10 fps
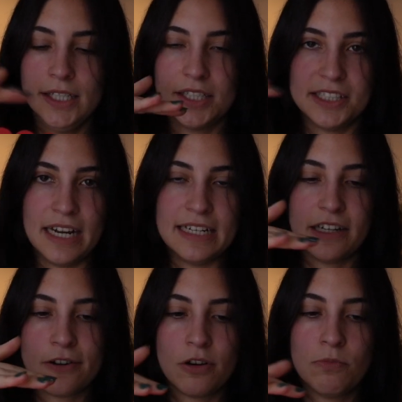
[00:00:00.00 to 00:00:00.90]
the sunnies
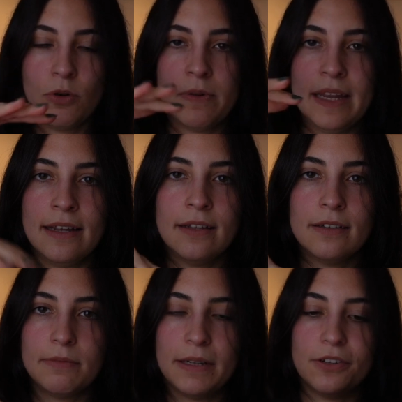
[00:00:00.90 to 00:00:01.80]
are not
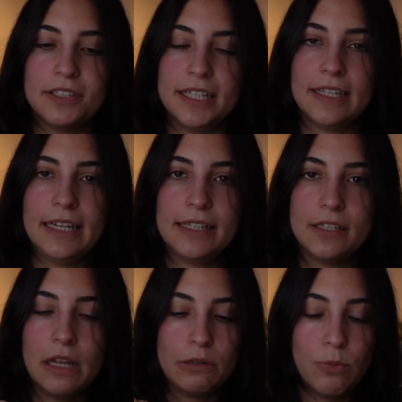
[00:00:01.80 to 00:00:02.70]
moving because
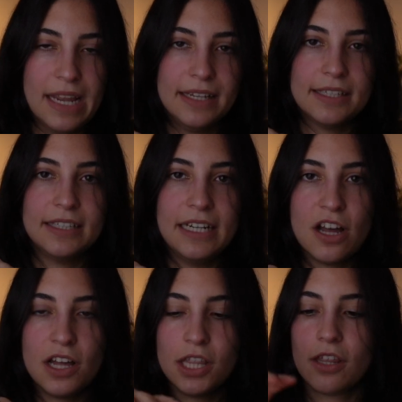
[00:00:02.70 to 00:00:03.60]
it weighs
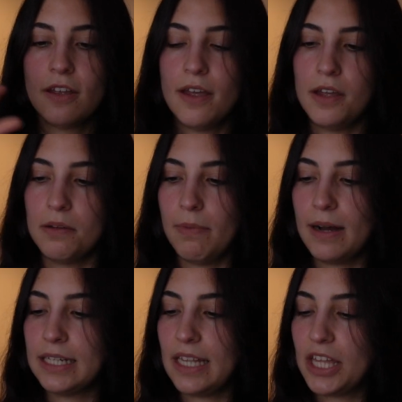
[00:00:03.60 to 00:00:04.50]
enough.
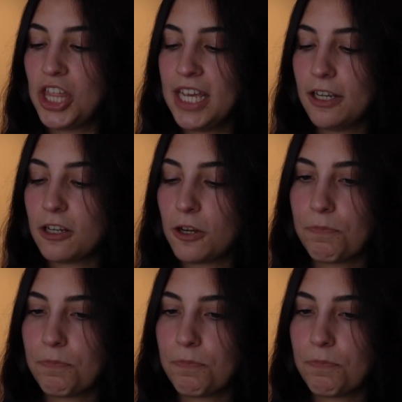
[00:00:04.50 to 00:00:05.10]
But I think